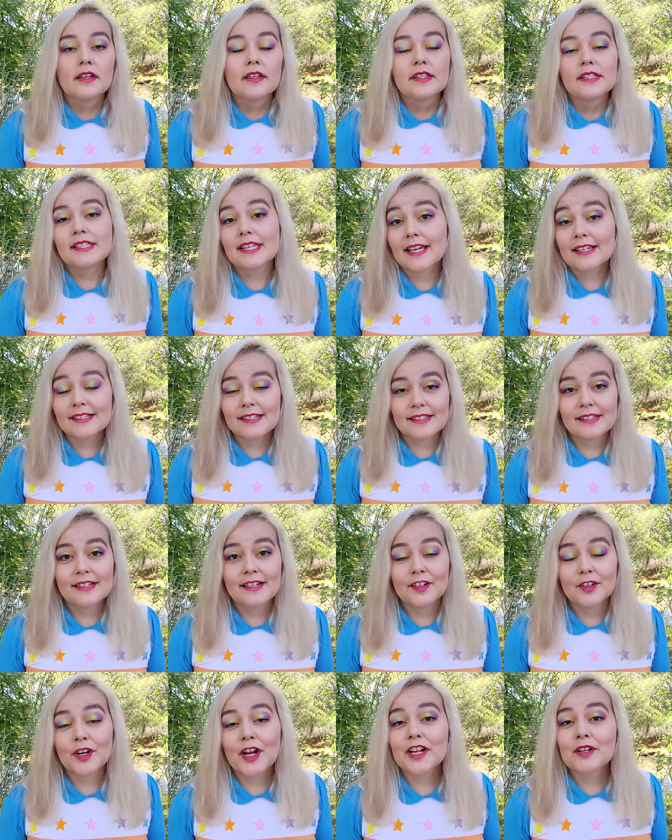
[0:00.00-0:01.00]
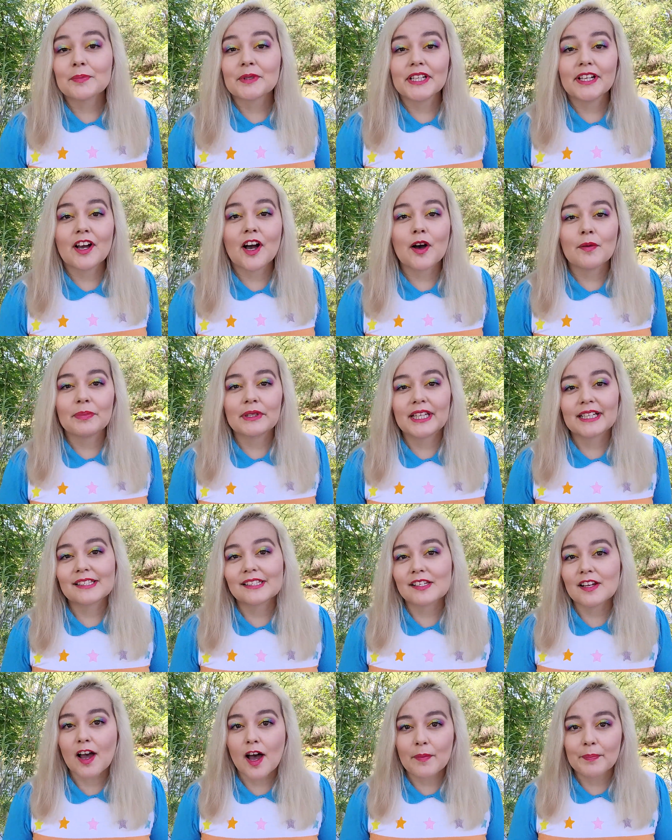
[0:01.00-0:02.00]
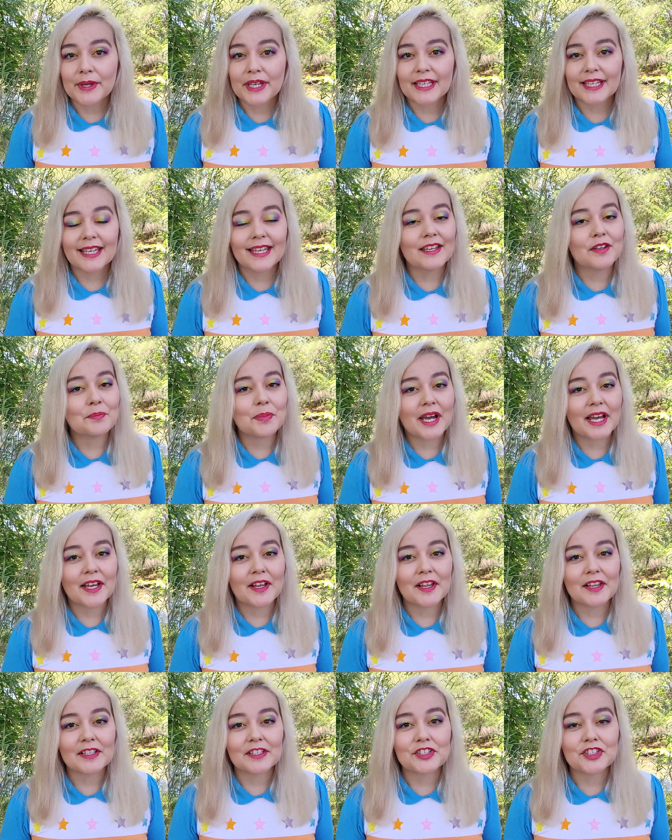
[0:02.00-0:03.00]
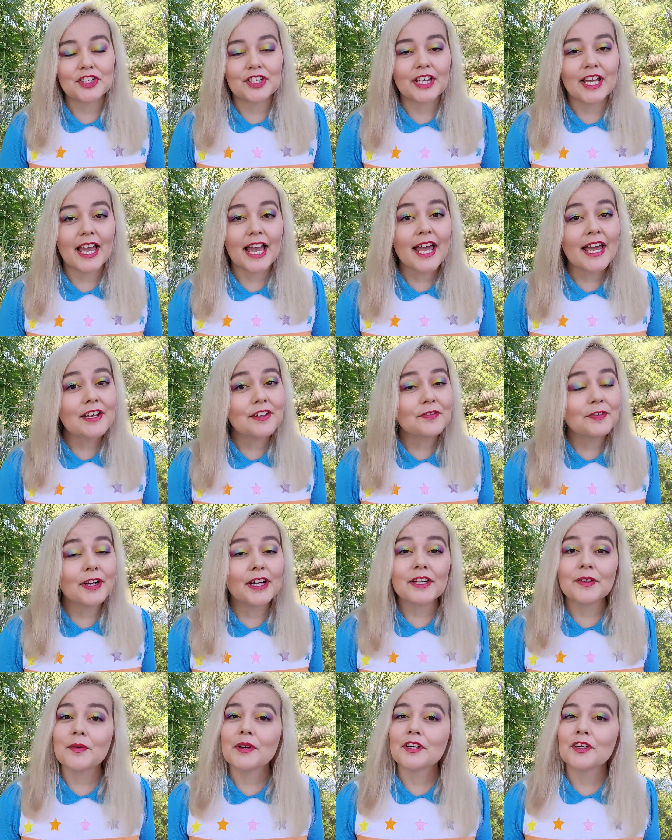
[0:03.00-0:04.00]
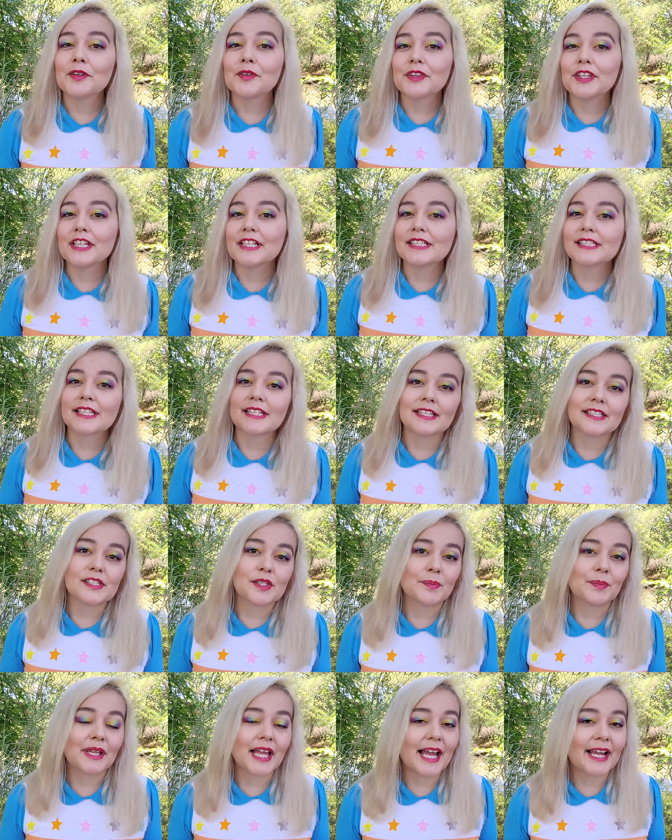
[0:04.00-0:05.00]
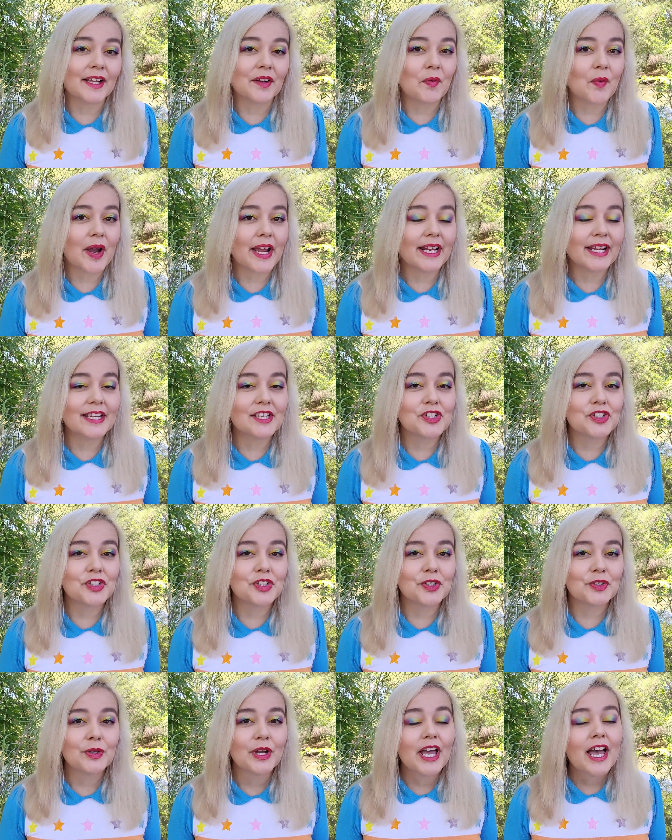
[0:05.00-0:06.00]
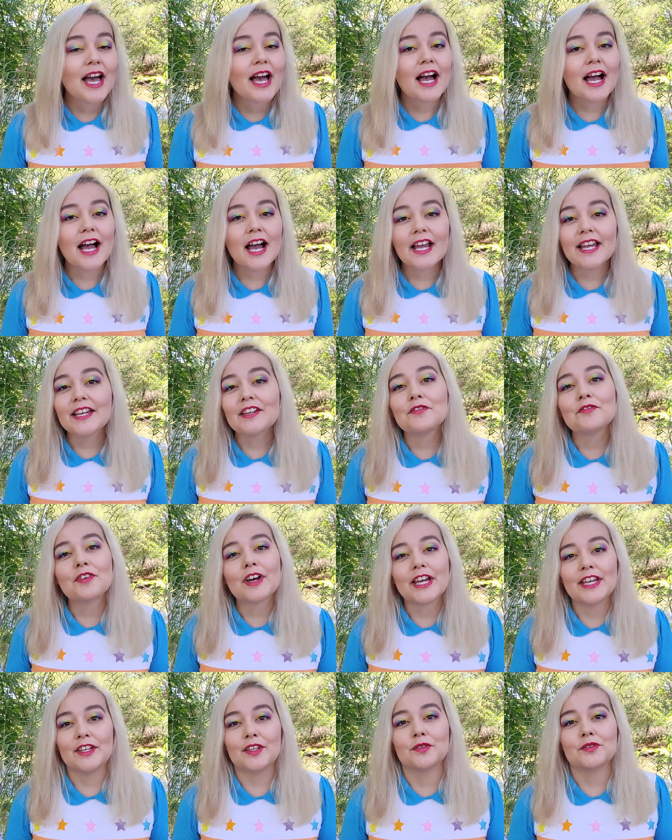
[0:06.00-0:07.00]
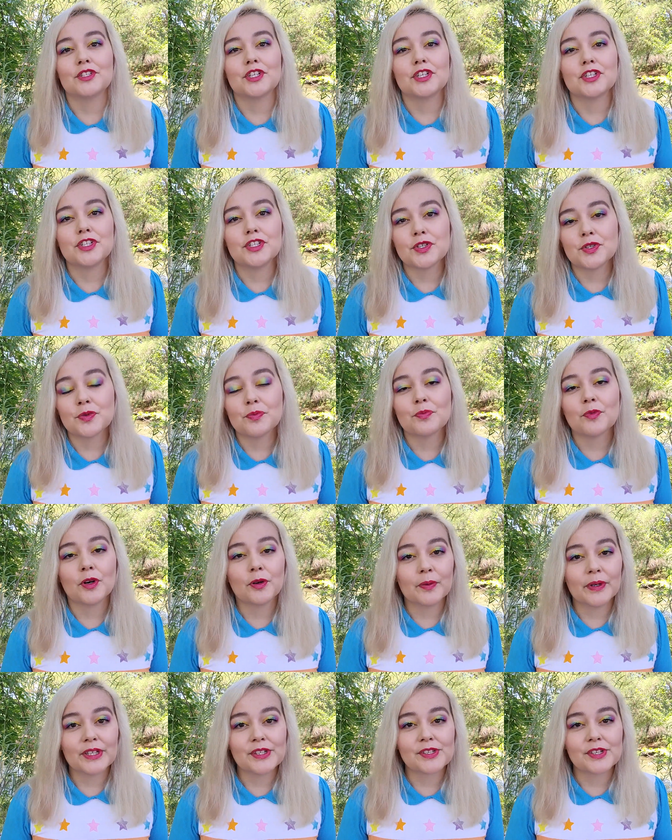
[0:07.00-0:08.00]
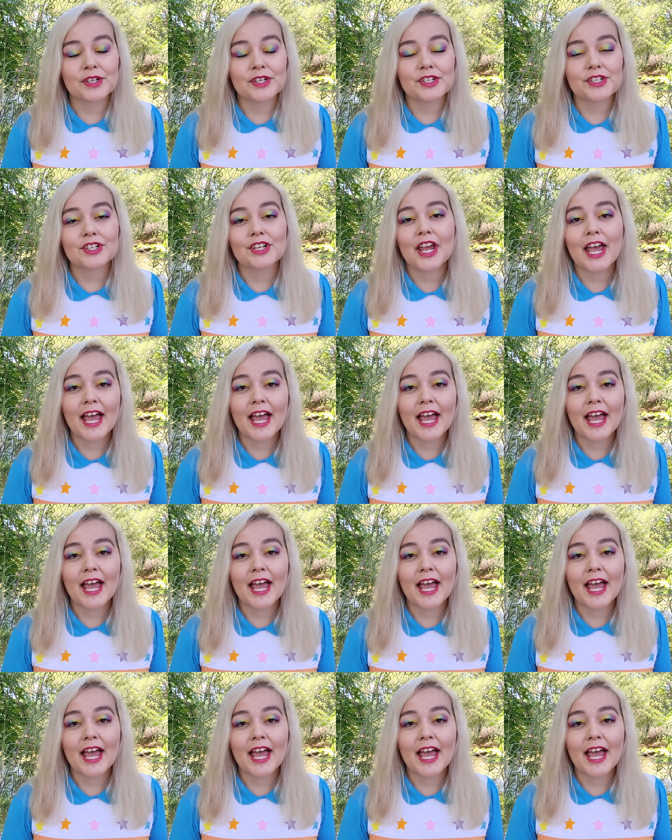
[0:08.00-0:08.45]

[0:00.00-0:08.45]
Sex is an incredibly complex topic in biology, and for anyone who thinks that it's a black and white issue, I invite you to do more research.